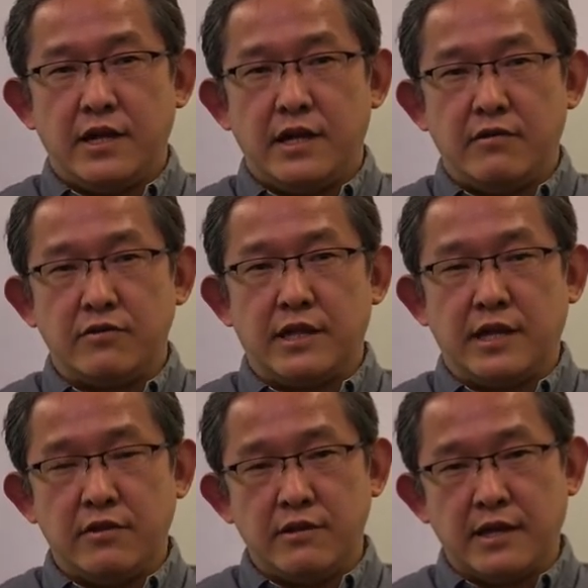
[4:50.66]
These
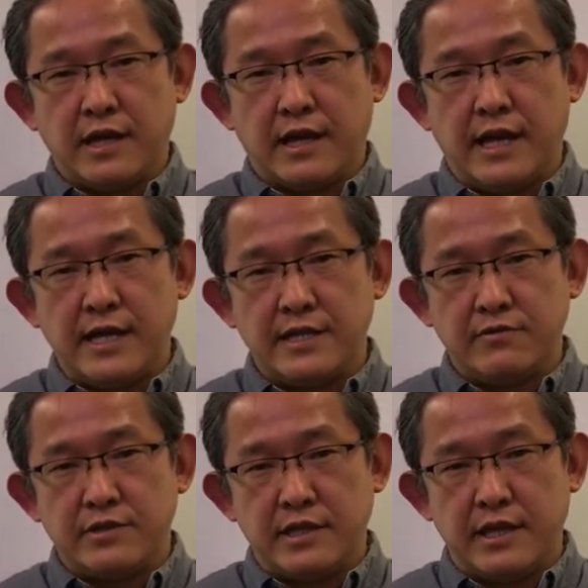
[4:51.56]
movements need to be
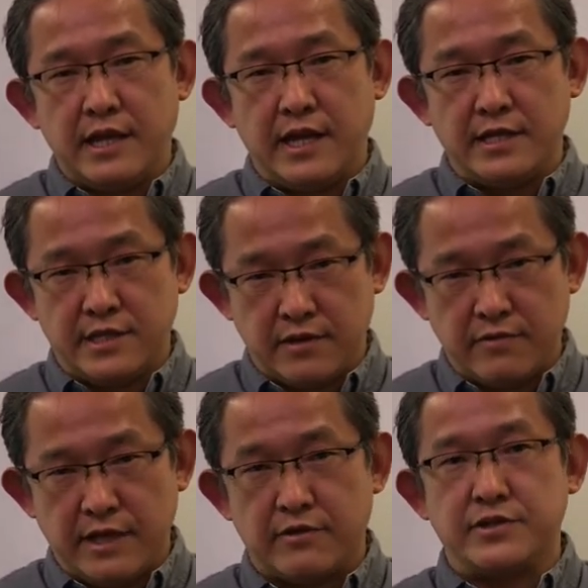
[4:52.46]
reduced and
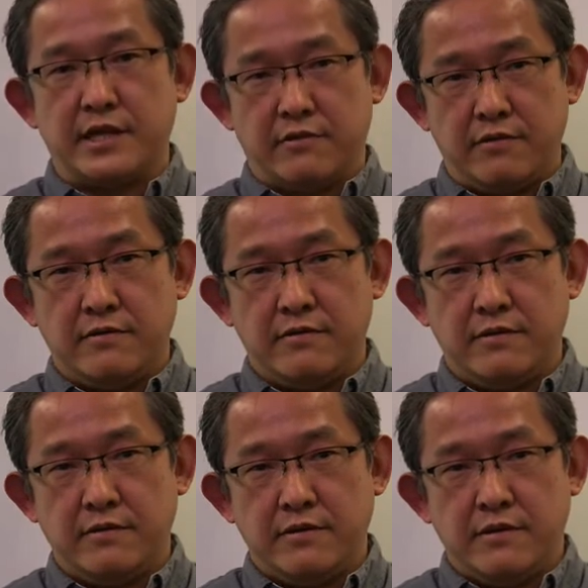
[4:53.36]
eliminated as much
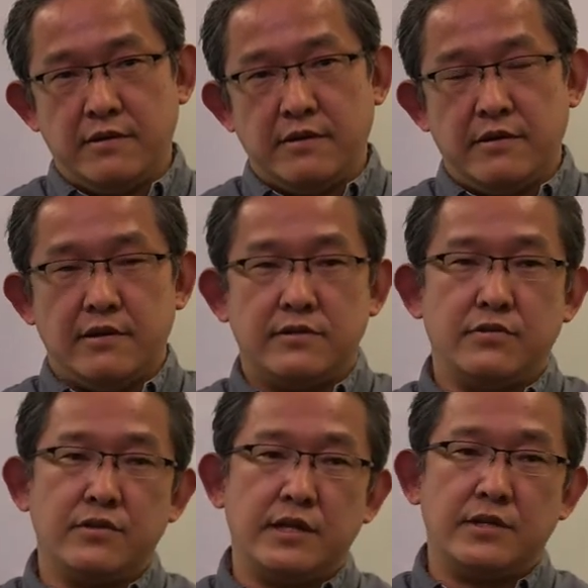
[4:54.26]
as possible by
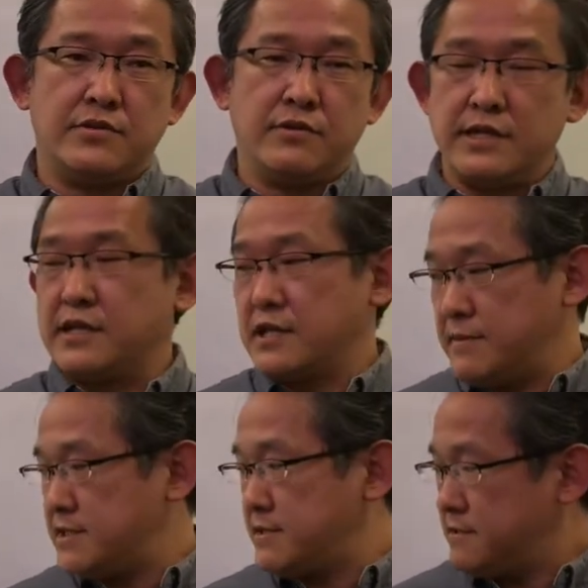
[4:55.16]
doing Kaizen
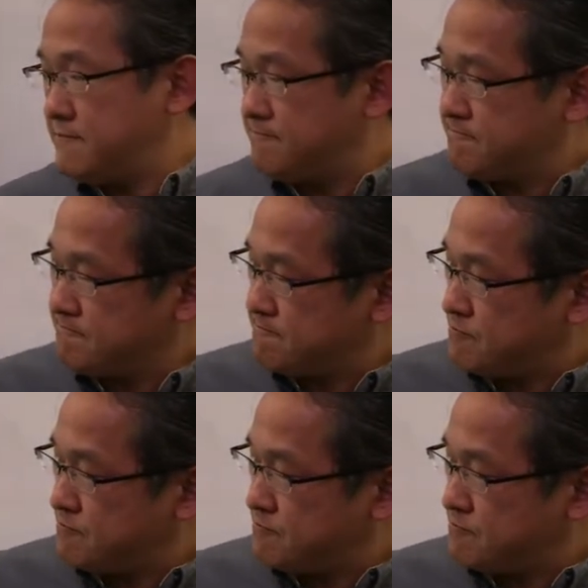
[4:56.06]
activities.